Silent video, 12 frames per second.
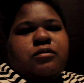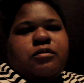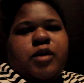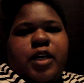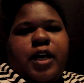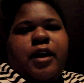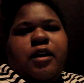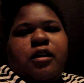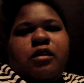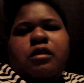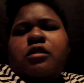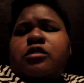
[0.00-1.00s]
But yeah,
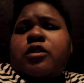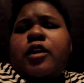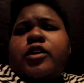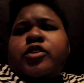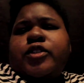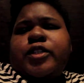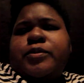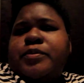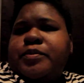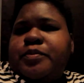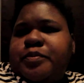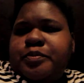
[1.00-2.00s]
starting a stream.
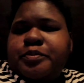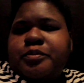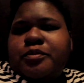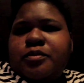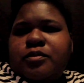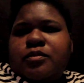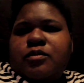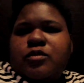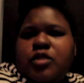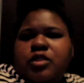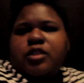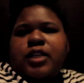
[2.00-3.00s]

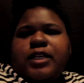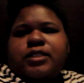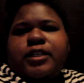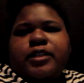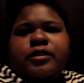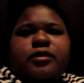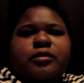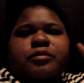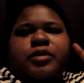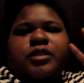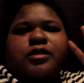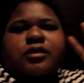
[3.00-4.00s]
See you guys later.
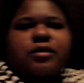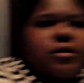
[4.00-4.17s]
Peace.